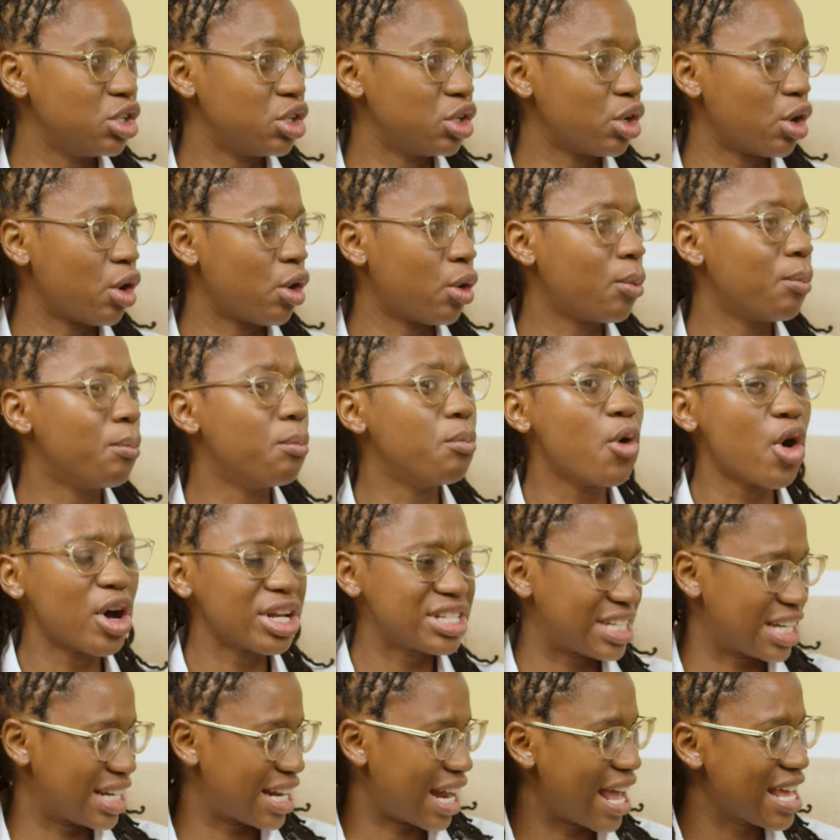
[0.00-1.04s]
You know,
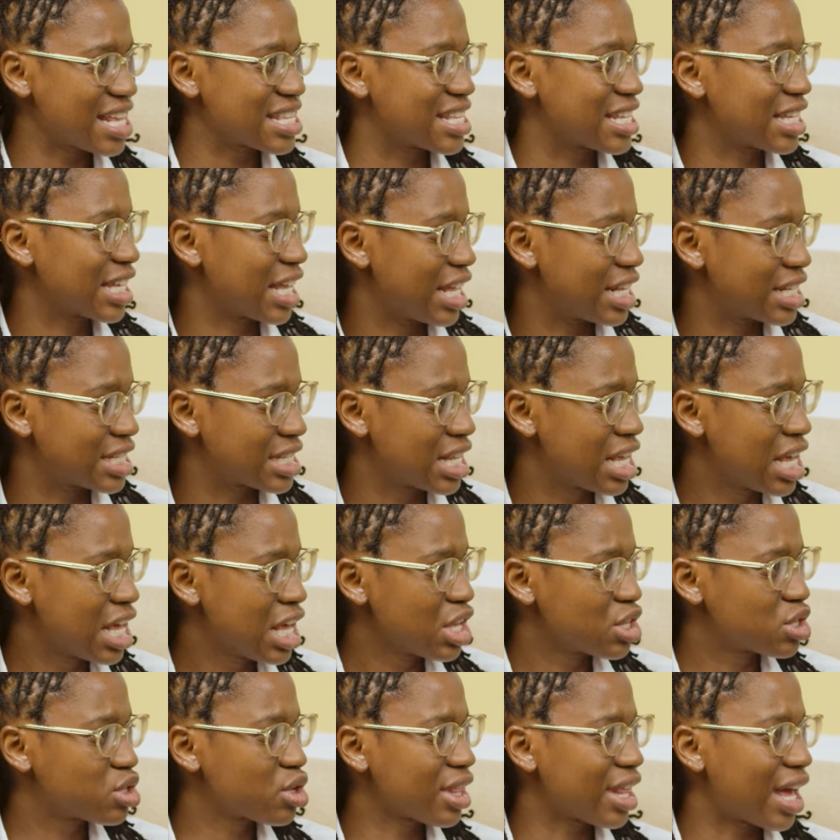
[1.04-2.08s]
modernizing it
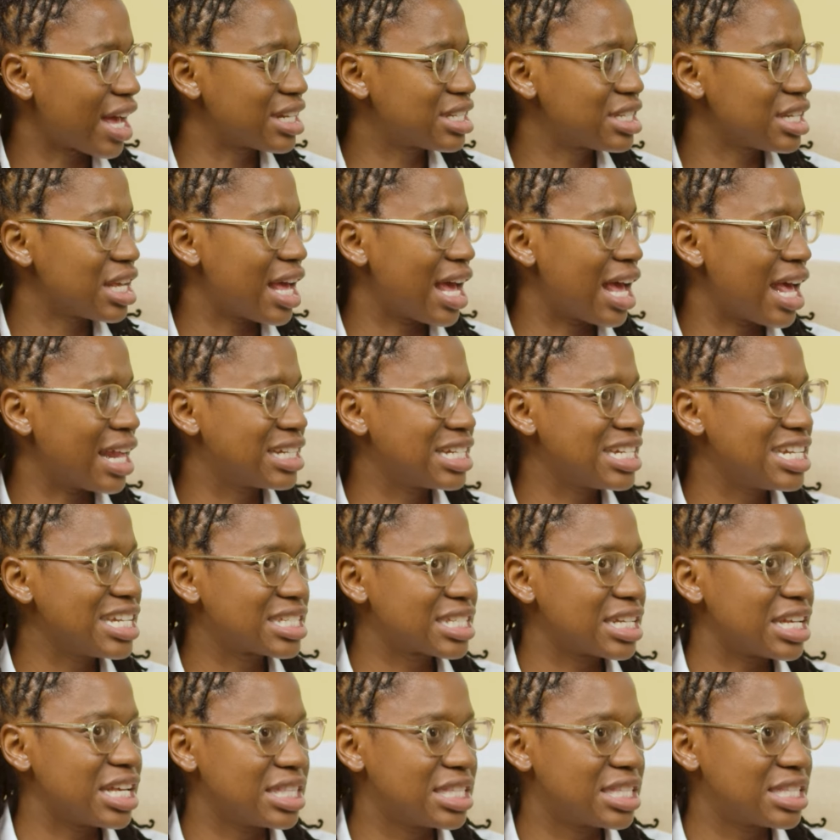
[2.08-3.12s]
so that at
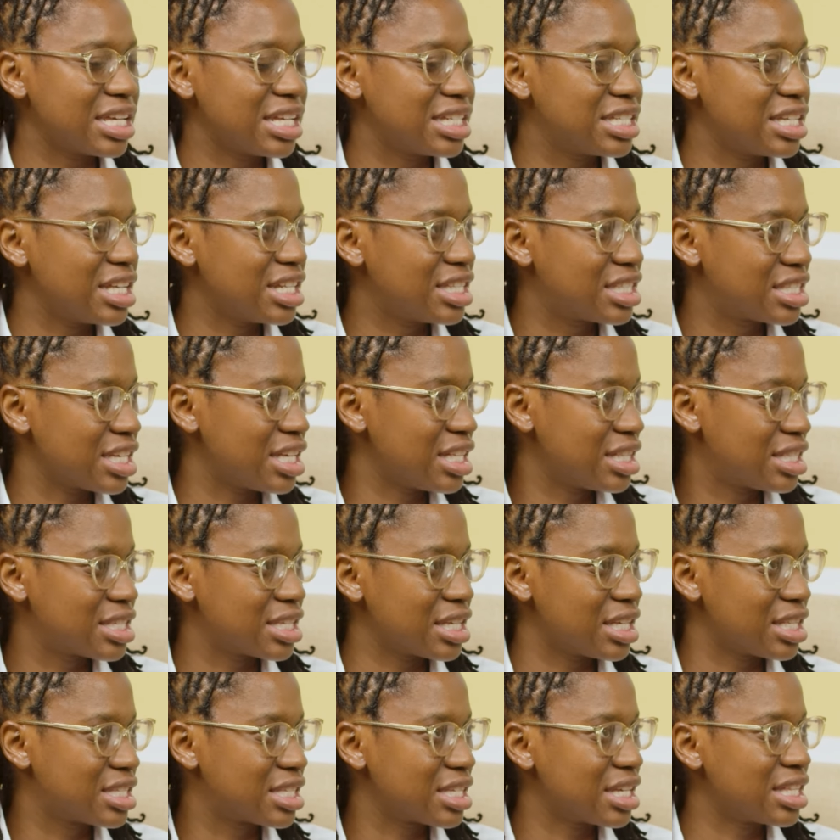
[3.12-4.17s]
least
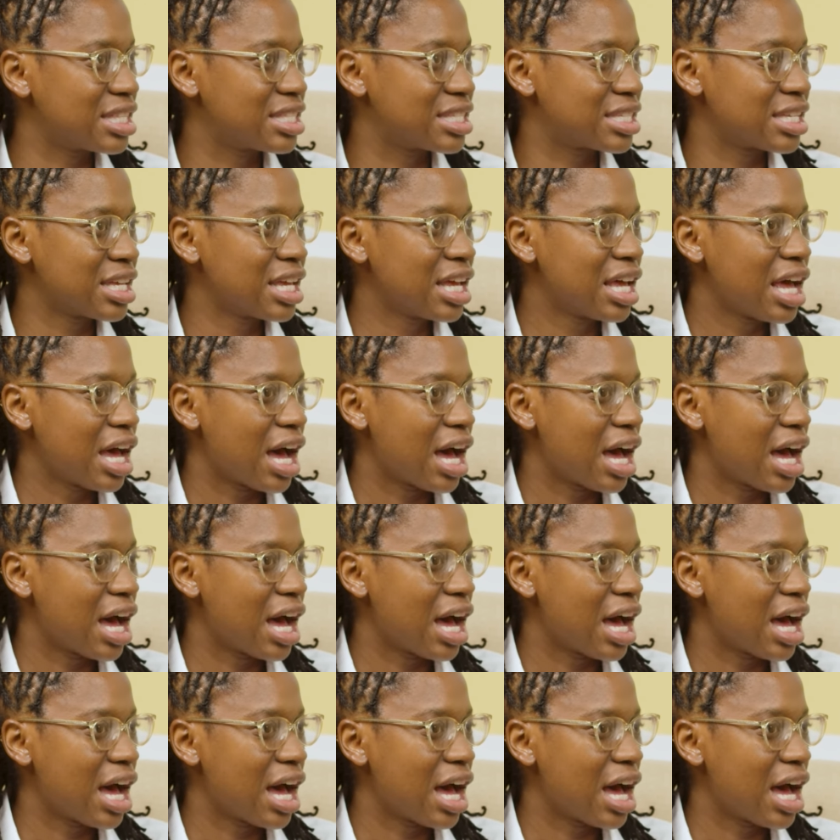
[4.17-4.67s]
it's